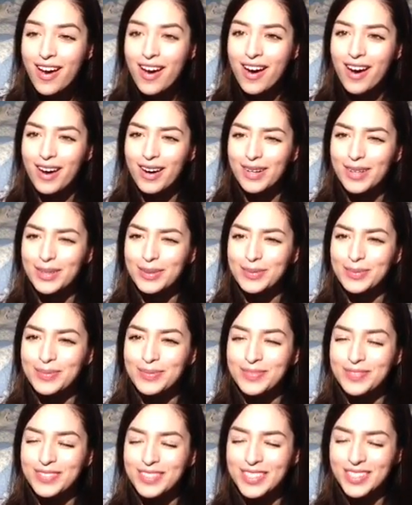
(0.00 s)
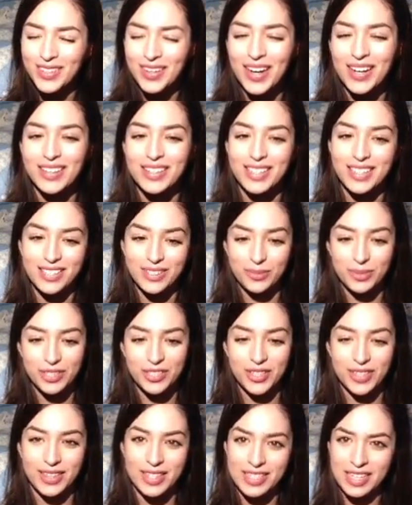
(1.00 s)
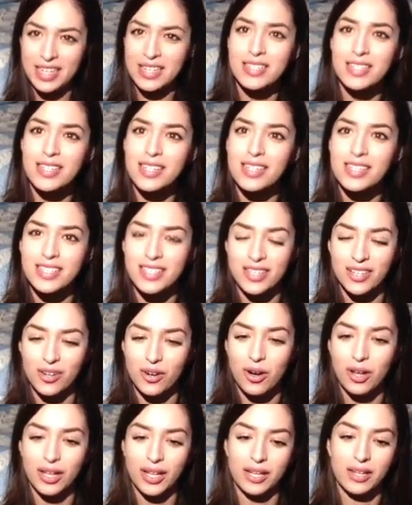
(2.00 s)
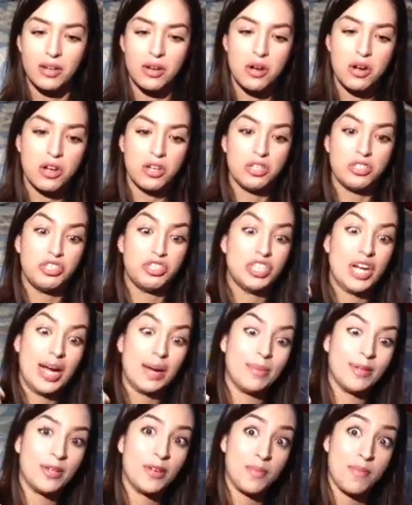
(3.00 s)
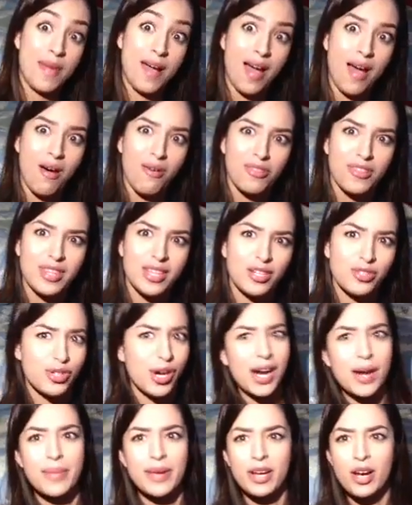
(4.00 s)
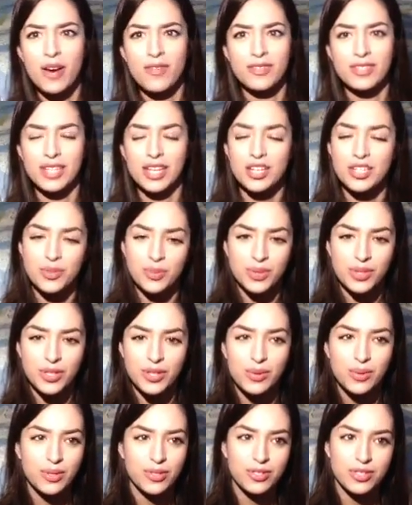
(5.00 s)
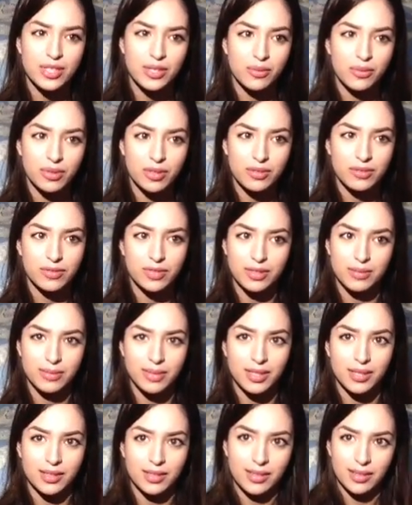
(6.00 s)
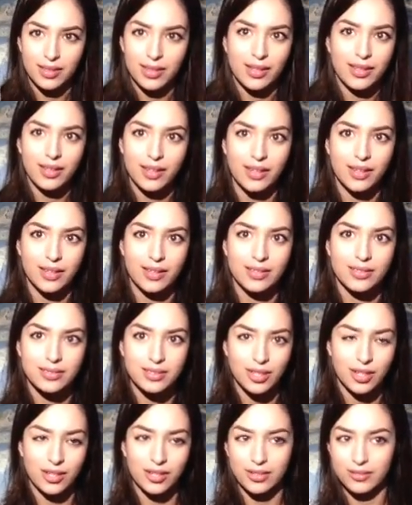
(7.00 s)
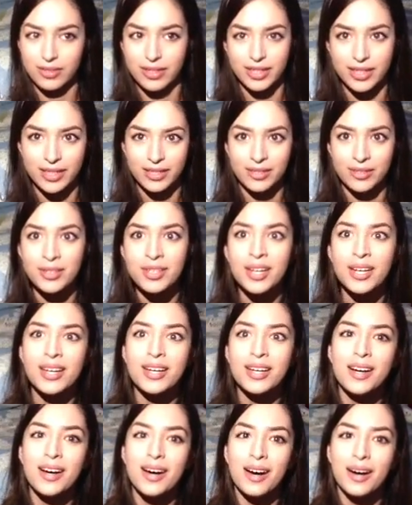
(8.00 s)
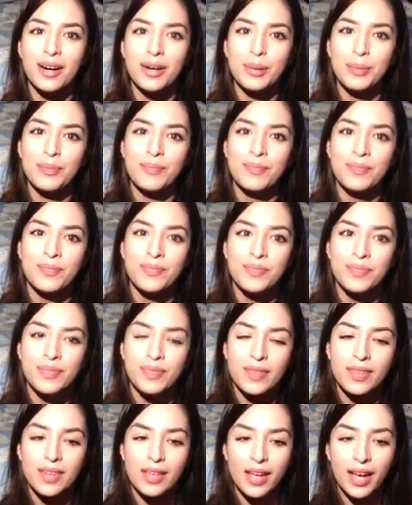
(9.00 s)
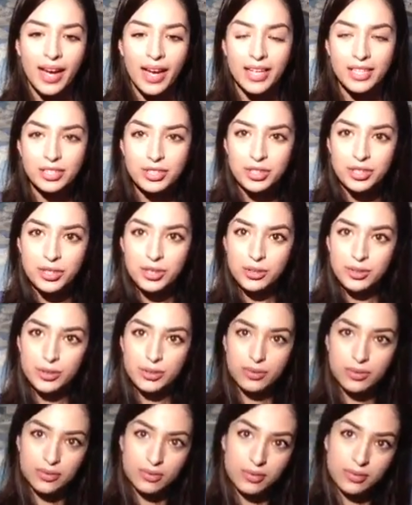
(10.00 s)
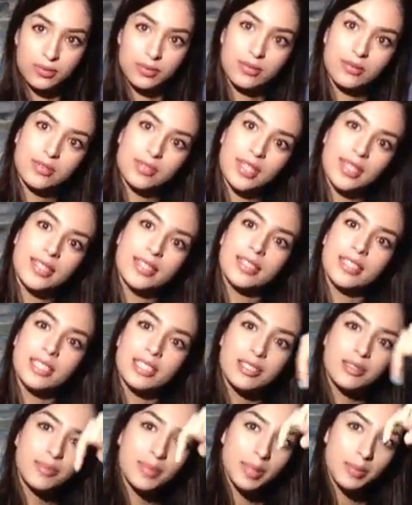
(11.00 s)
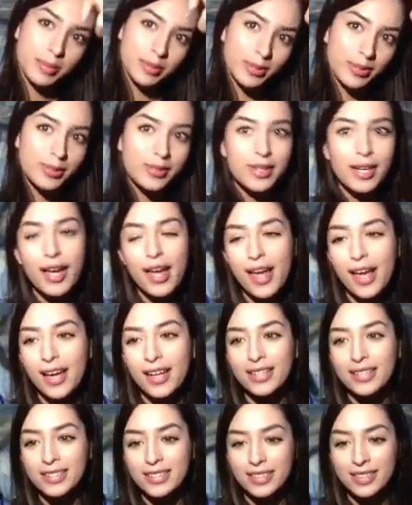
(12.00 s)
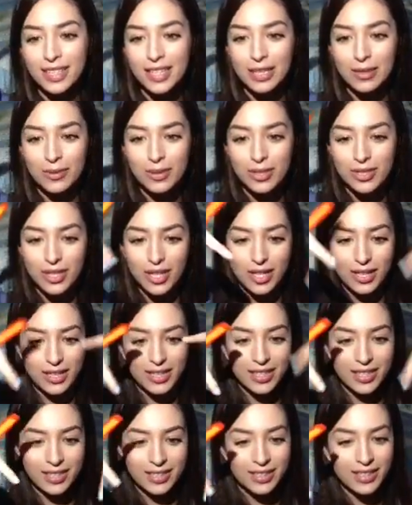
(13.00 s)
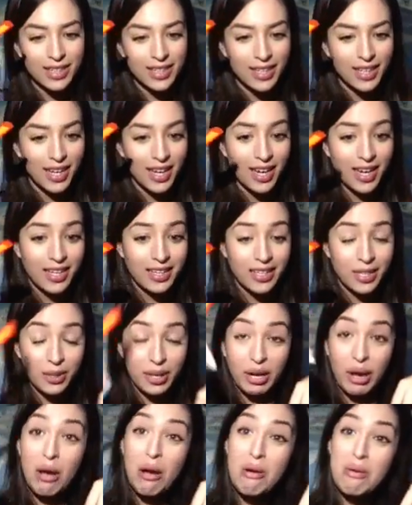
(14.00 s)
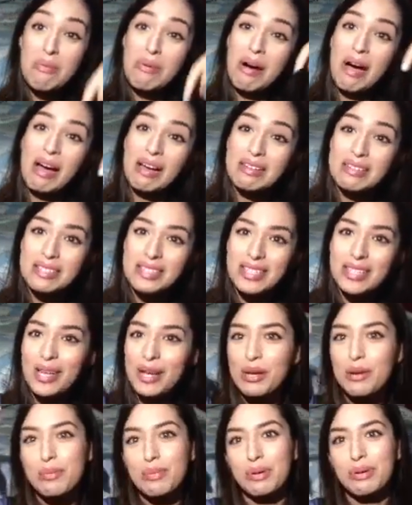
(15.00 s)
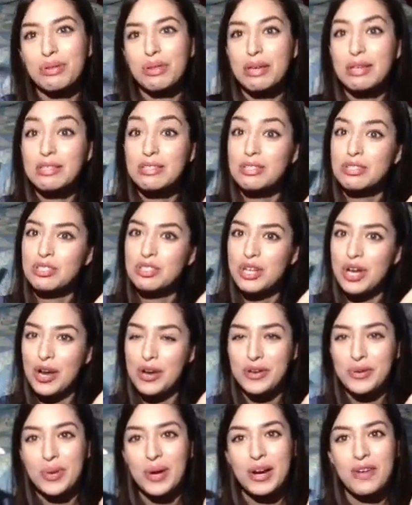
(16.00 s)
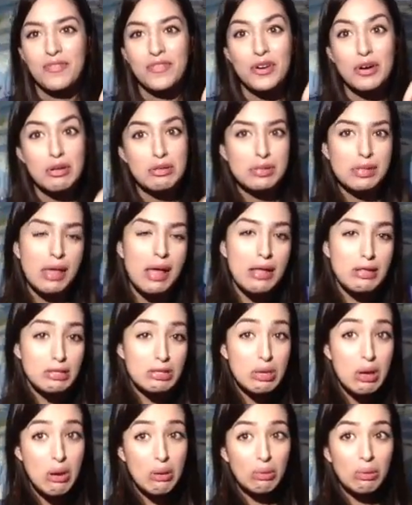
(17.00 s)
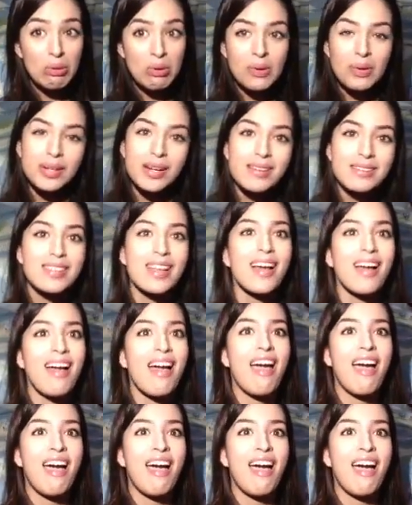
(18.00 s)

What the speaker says: You know how like when you're at the dentist and they're all like jabbing your mouth and then trying to make conversation with you and you're like, what the fuck, man, like I can't talk right now. I had two dentist people and they were talking and they're like, oh, I see that your birthday is January 1st. That's so cool. And I was like,